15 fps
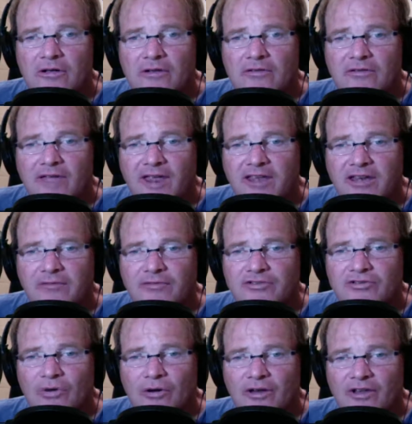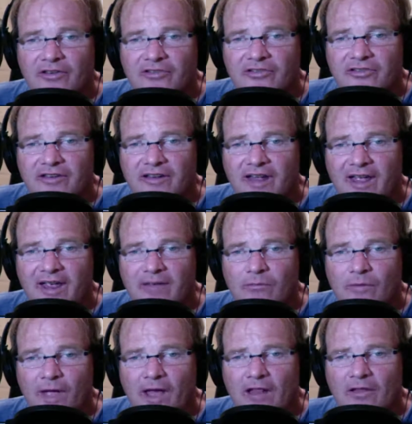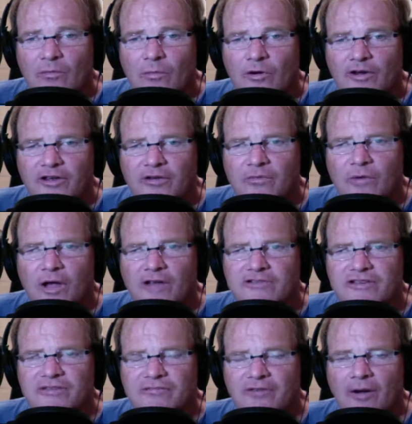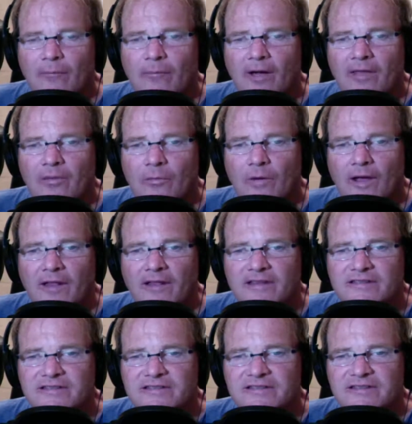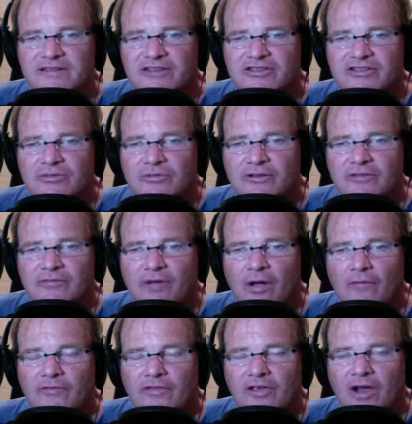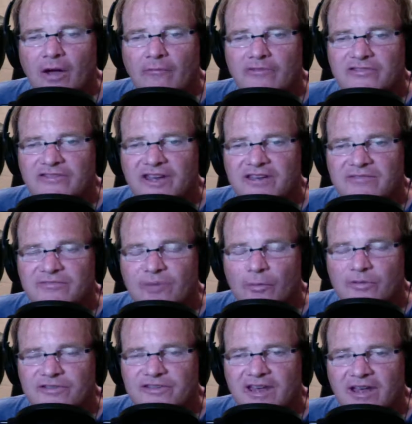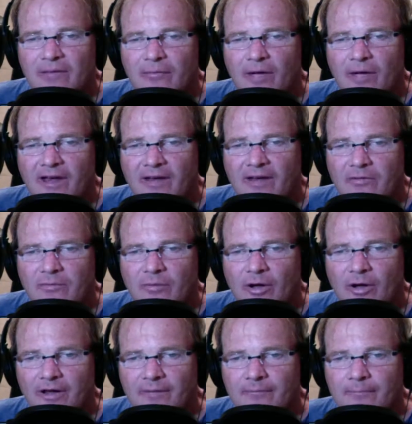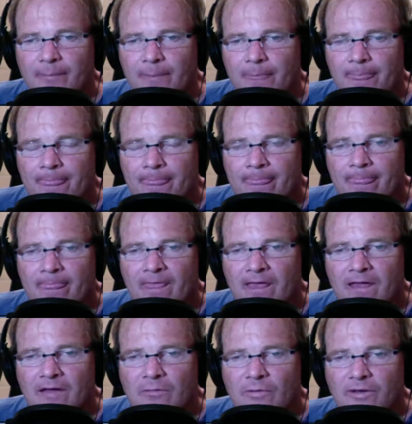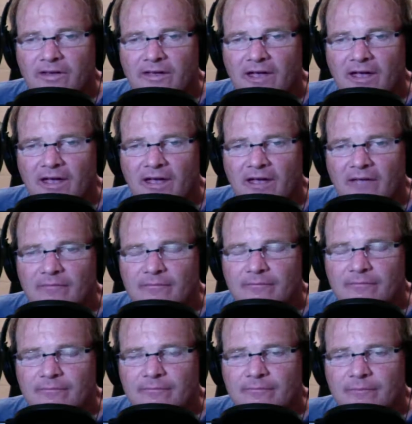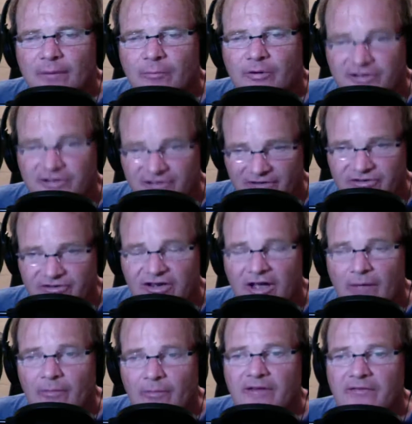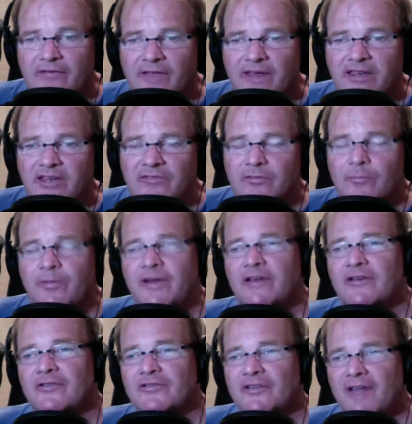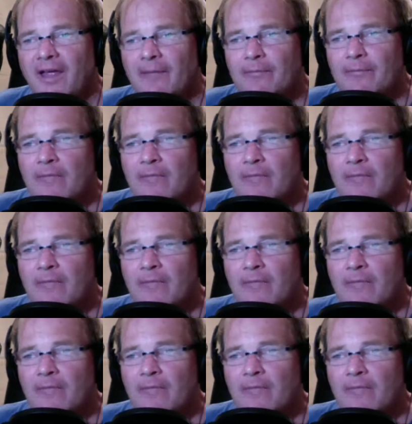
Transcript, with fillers: Thank you for joining us today. Alan, where are you watching from, by the way? Let's get you involved in the conversation before we say goodbye to everybody. We uh, appreciate you coming. Thank you for being here today.